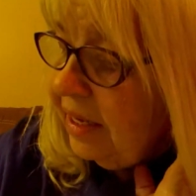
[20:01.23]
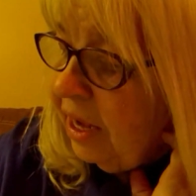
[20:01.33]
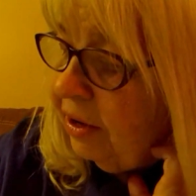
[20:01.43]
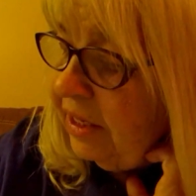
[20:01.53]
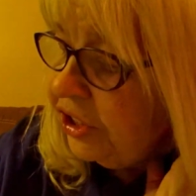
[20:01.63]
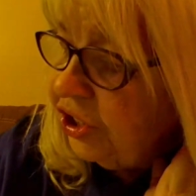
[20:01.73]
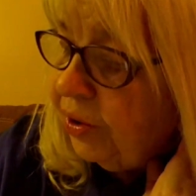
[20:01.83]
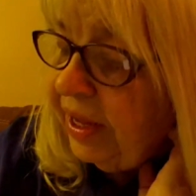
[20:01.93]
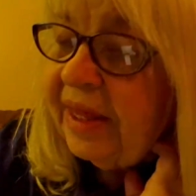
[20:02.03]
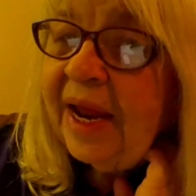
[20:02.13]
Now it's
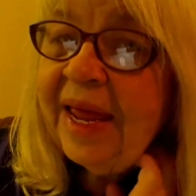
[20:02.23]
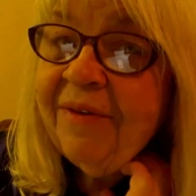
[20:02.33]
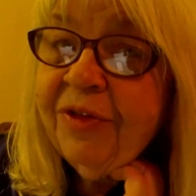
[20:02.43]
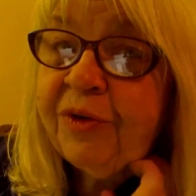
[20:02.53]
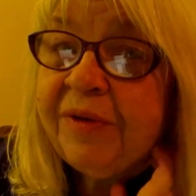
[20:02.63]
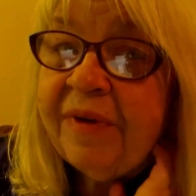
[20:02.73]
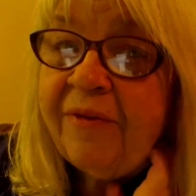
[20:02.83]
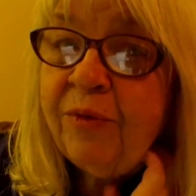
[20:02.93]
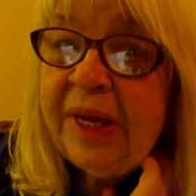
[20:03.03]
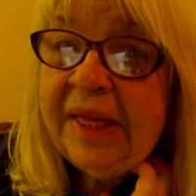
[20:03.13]
showing that I have
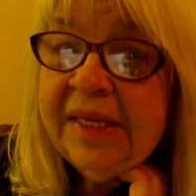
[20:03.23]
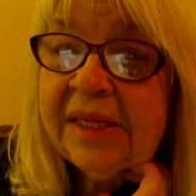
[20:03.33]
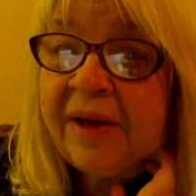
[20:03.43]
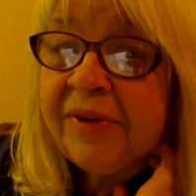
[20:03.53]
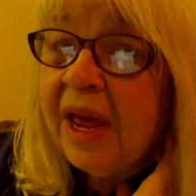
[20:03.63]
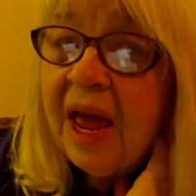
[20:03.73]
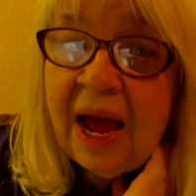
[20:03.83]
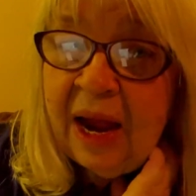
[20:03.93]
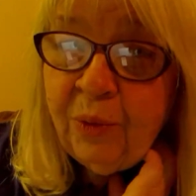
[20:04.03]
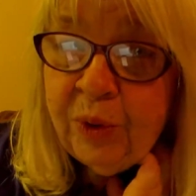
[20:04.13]
35 weeklies left.
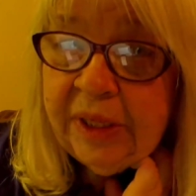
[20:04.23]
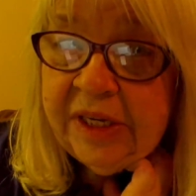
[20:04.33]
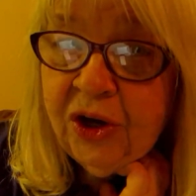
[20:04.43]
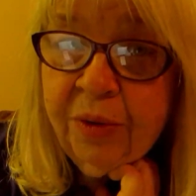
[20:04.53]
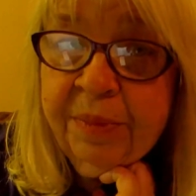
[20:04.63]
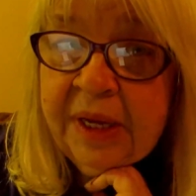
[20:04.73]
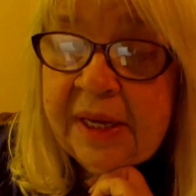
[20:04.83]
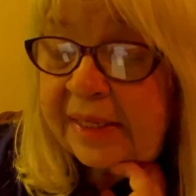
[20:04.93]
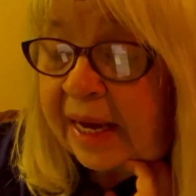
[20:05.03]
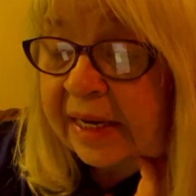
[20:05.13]
I really don't
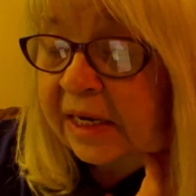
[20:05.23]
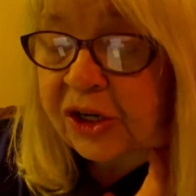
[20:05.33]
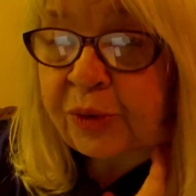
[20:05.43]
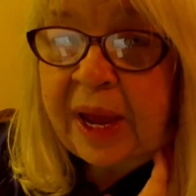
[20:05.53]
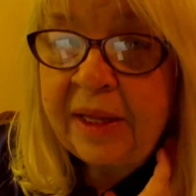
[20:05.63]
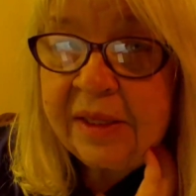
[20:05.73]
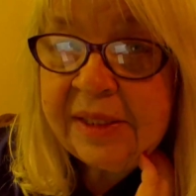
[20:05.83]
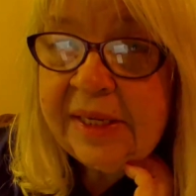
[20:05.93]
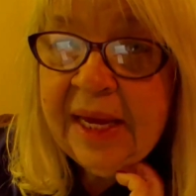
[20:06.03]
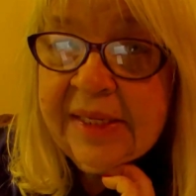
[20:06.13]
because I didn't track the
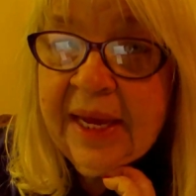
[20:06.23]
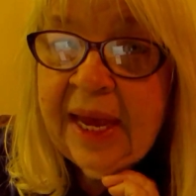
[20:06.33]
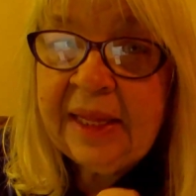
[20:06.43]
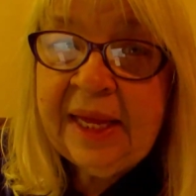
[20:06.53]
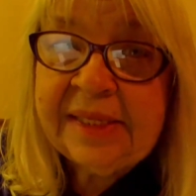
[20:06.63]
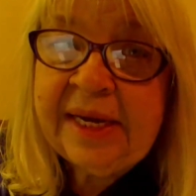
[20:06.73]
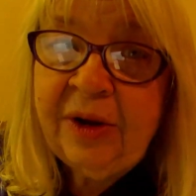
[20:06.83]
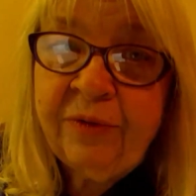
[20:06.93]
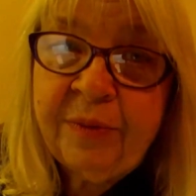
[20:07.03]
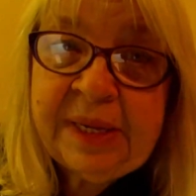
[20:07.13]
snacks I had last
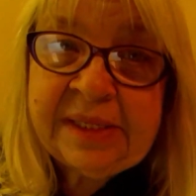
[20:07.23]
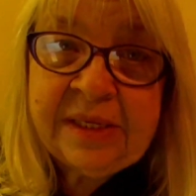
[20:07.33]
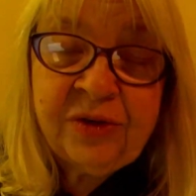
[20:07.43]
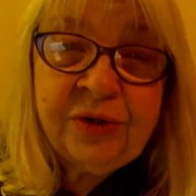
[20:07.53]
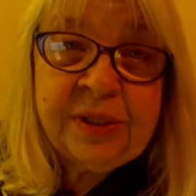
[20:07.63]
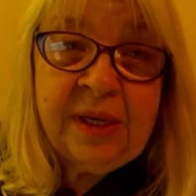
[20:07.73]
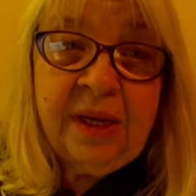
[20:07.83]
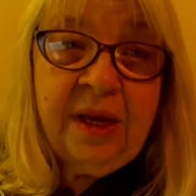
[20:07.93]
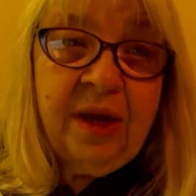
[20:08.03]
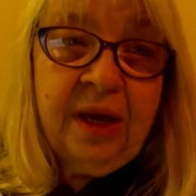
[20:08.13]
night over at my sister's.
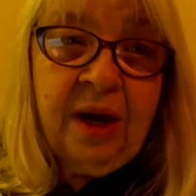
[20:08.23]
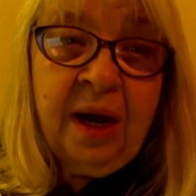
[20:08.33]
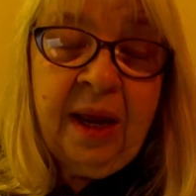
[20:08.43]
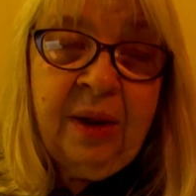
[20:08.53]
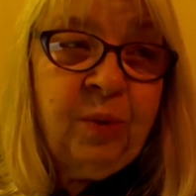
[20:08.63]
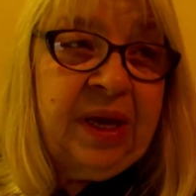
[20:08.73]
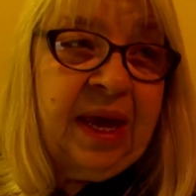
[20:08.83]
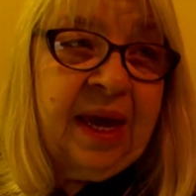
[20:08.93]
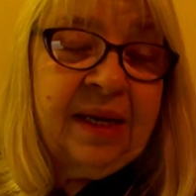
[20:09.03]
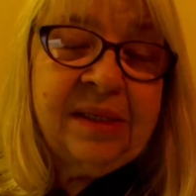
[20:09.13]
Uh, and we
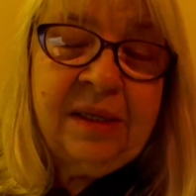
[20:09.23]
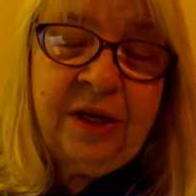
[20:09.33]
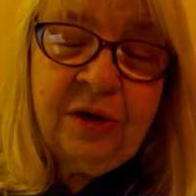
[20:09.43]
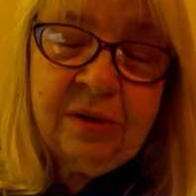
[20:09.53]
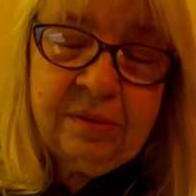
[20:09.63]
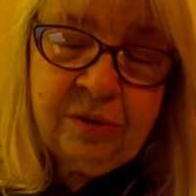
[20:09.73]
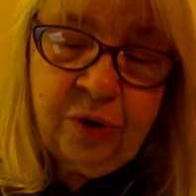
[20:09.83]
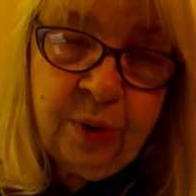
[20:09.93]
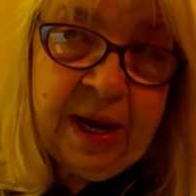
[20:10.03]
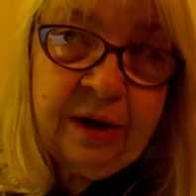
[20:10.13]
had, you know,
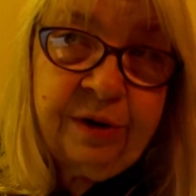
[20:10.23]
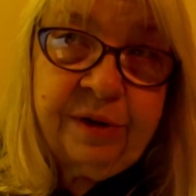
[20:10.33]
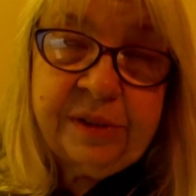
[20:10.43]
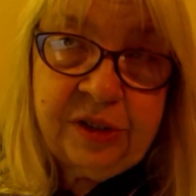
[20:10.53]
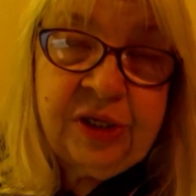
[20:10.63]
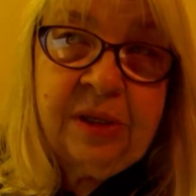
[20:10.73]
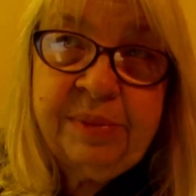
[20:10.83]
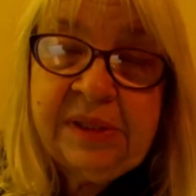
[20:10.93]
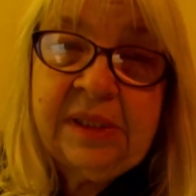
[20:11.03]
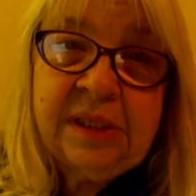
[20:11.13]
crackers and
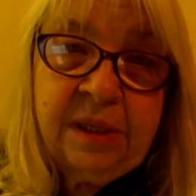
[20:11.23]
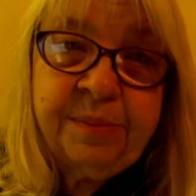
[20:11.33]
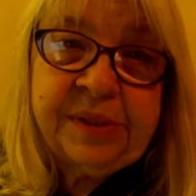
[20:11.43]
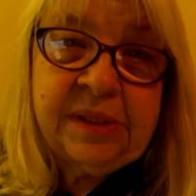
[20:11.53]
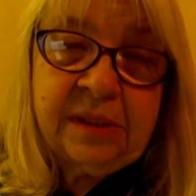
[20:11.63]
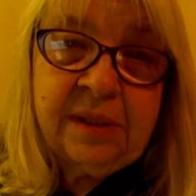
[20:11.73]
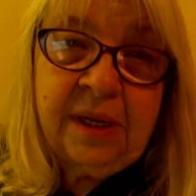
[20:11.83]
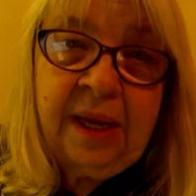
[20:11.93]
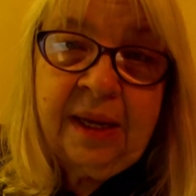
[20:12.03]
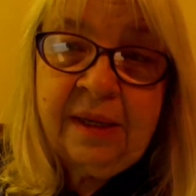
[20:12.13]
chips and dips
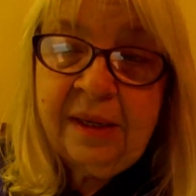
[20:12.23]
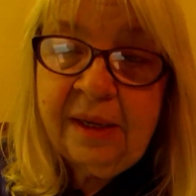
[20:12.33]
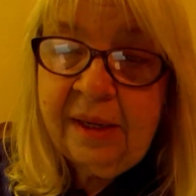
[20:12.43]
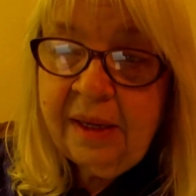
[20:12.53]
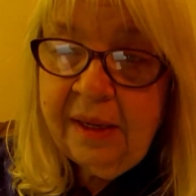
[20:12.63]
and, and uh,